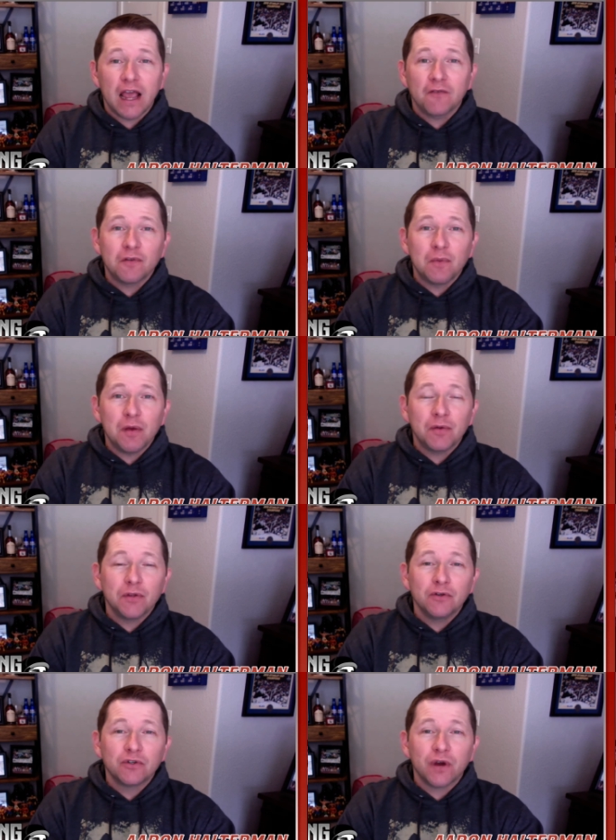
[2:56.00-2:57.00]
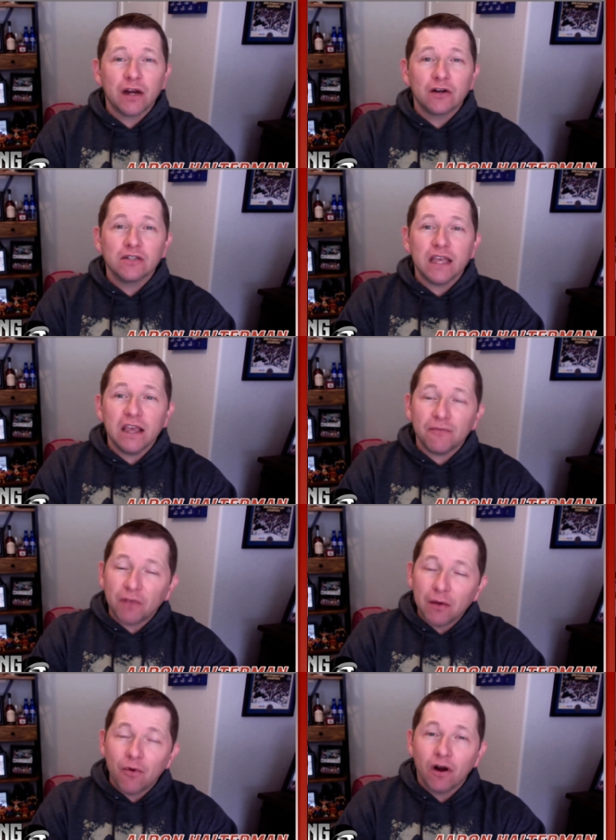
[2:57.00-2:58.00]
to have to be with new trainers if
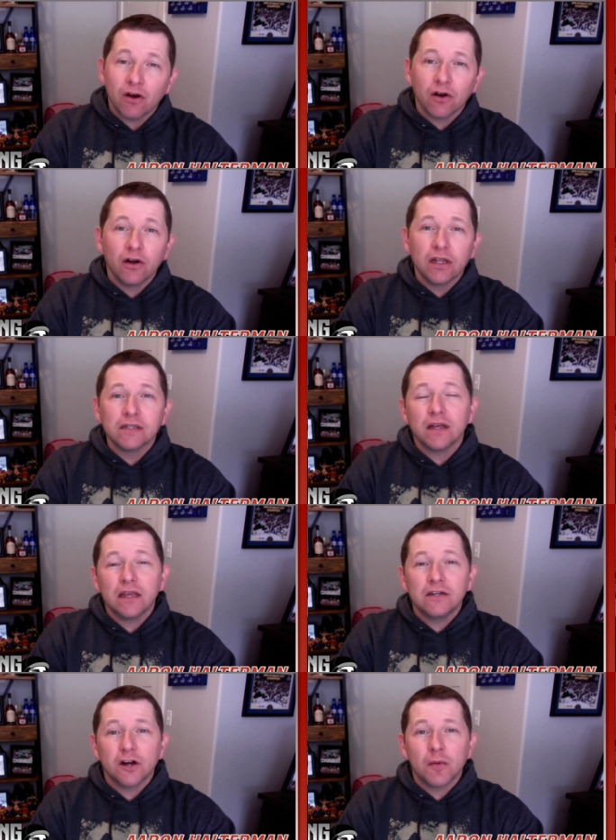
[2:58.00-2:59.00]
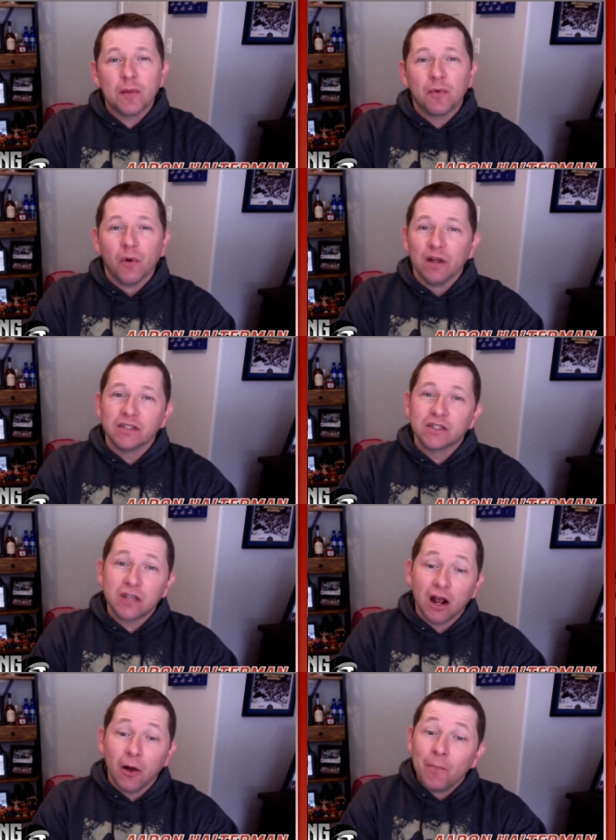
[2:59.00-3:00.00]
they want to earn Kentucky Derby points.
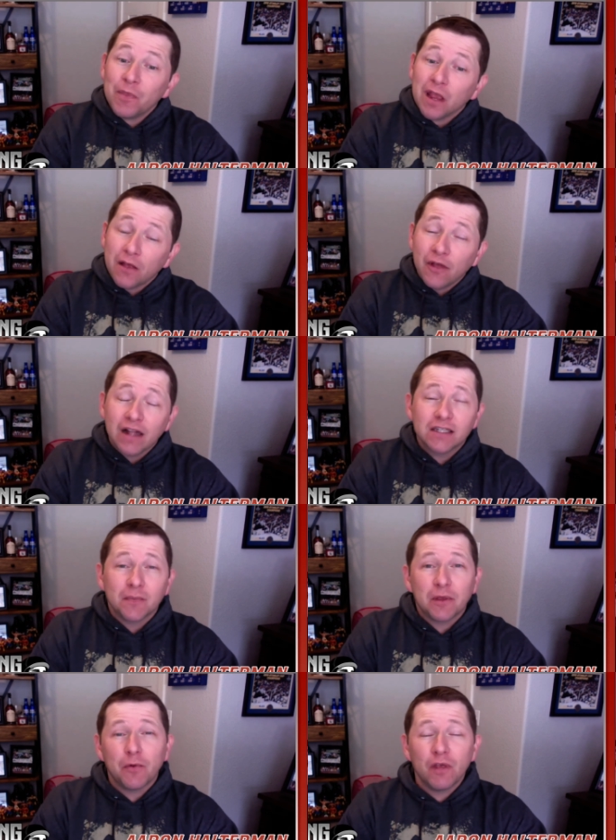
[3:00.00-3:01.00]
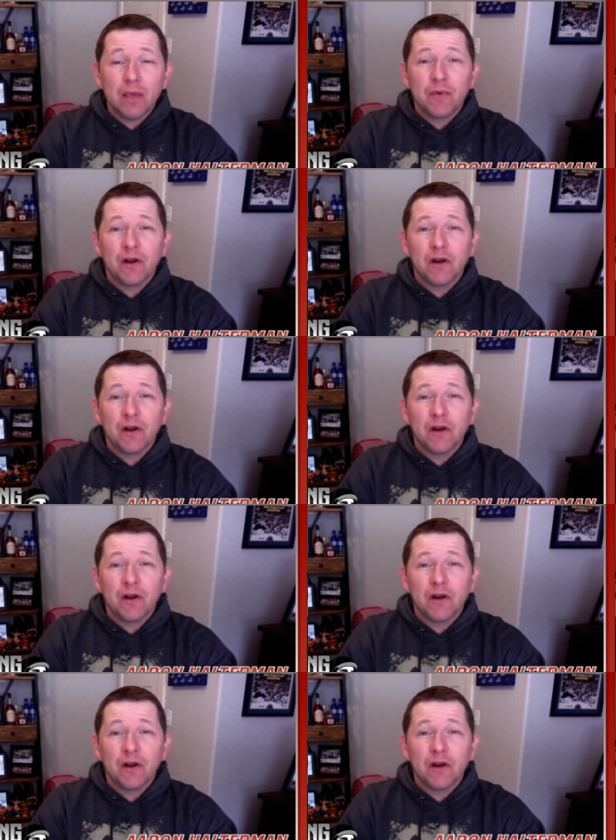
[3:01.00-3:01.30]
So that's something we'll keep